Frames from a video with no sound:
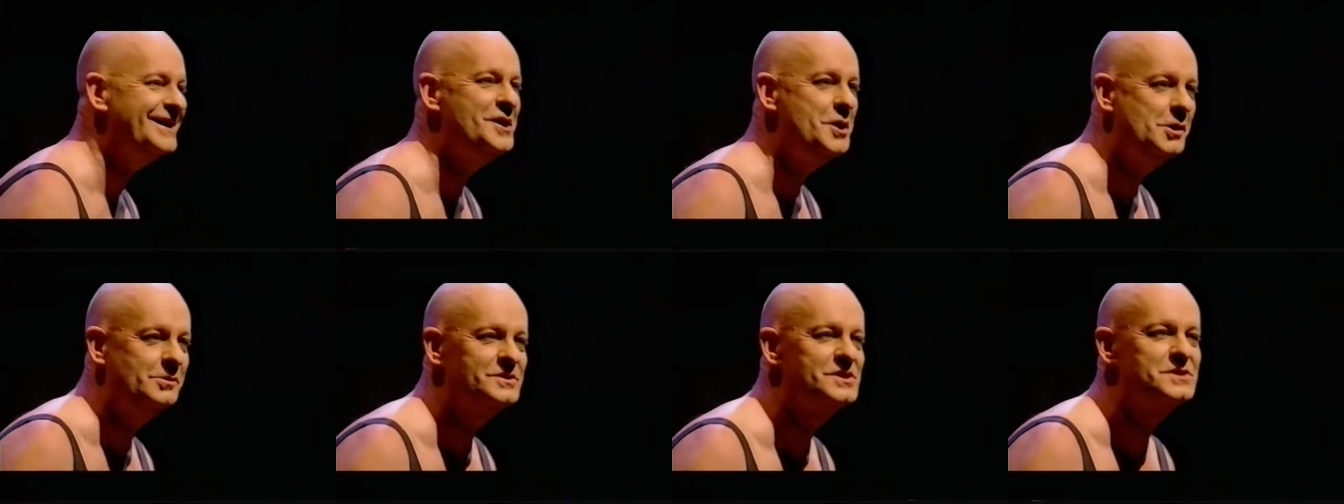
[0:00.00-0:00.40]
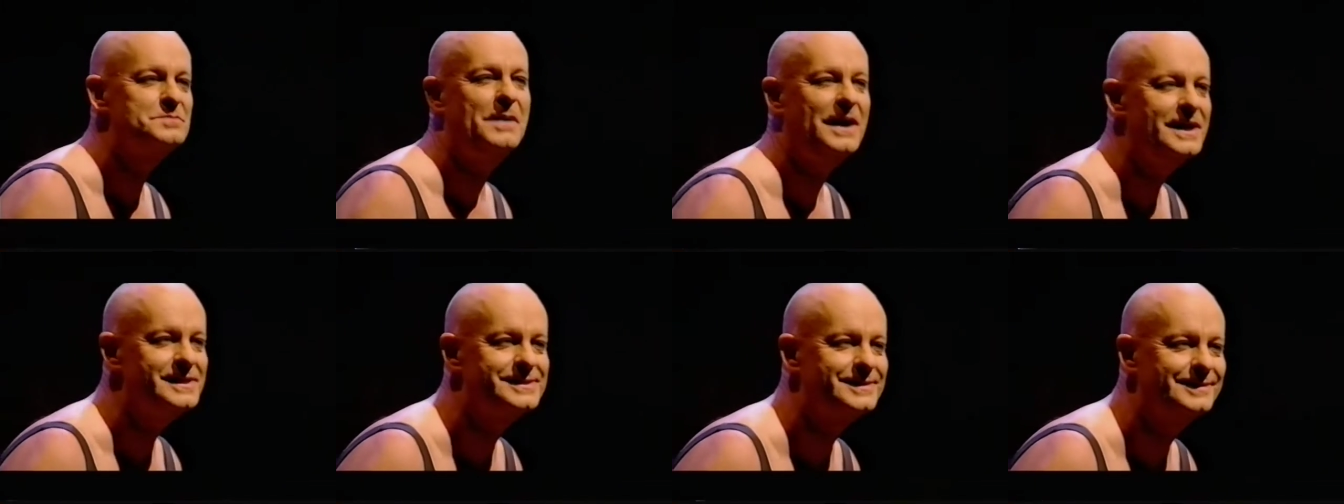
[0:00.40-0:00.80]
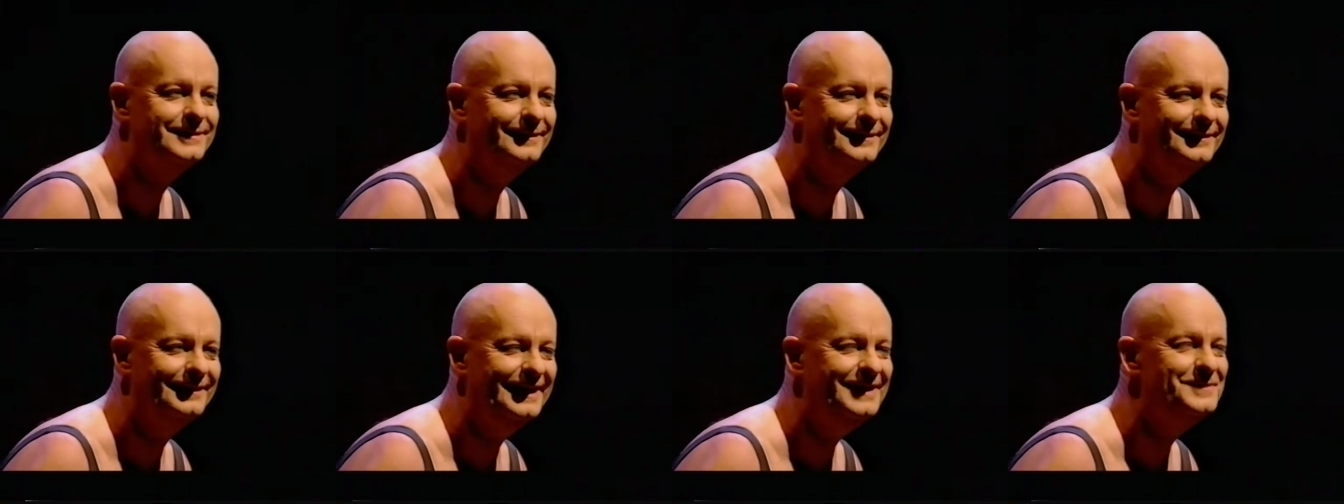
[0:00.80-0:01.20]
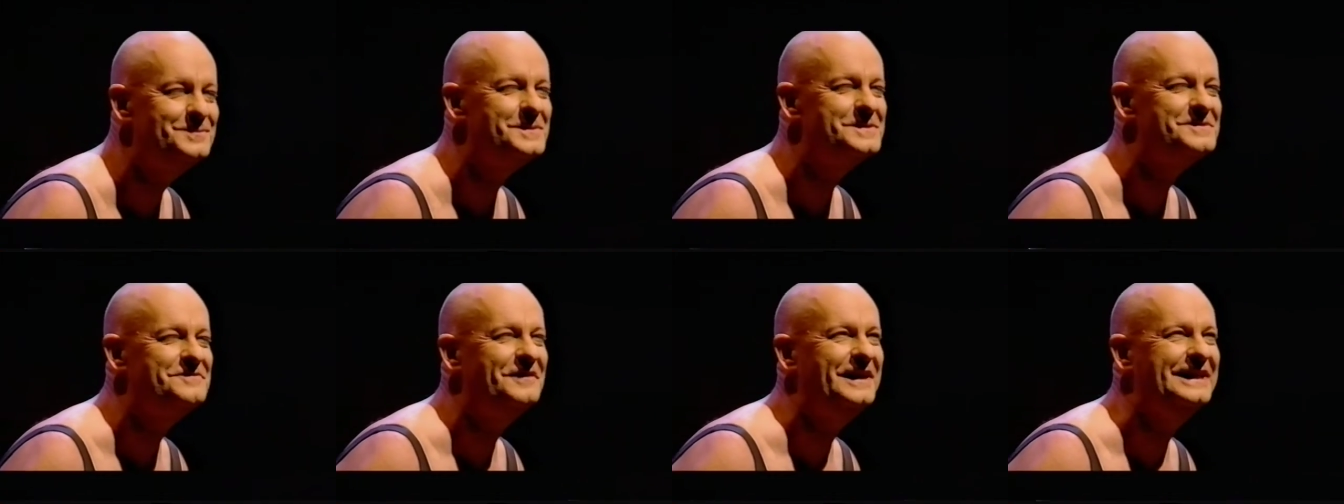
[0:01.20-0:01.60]
an old Spice Girl. It
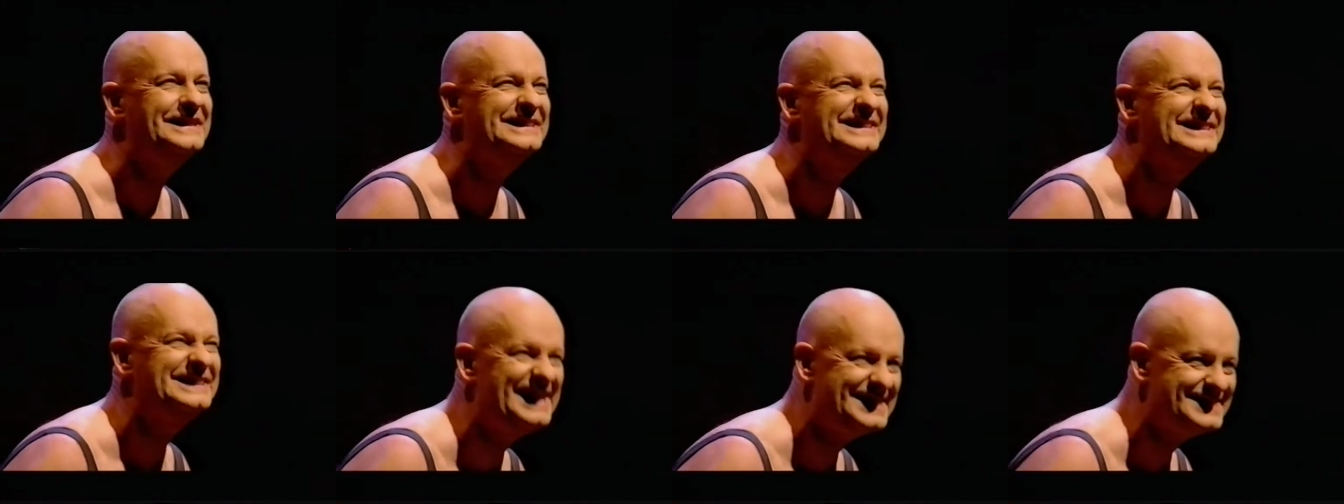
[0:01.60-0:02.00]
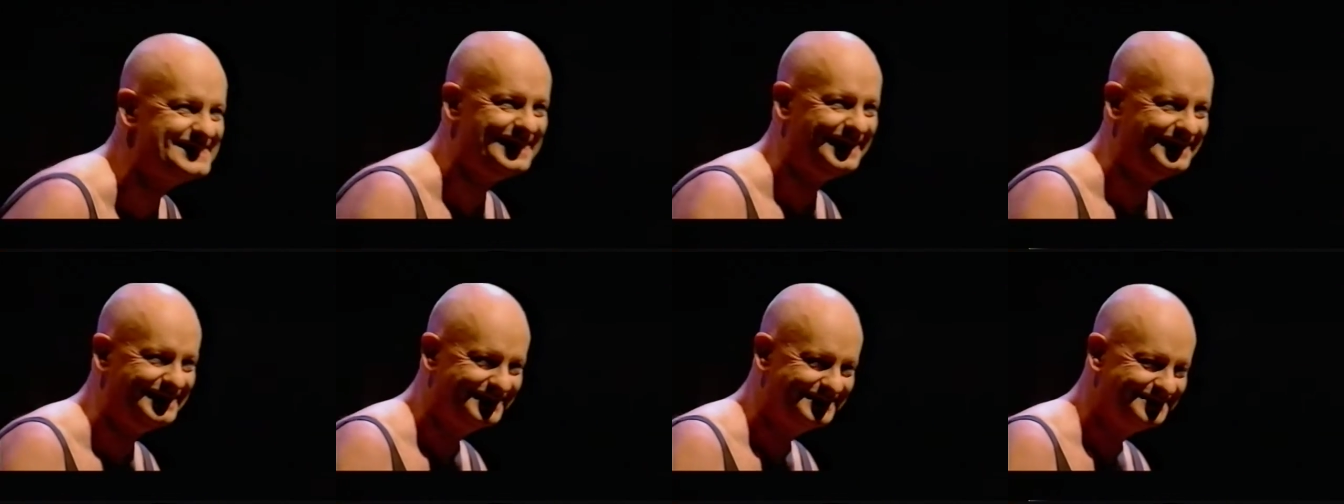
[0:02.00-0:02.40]
was fantastic.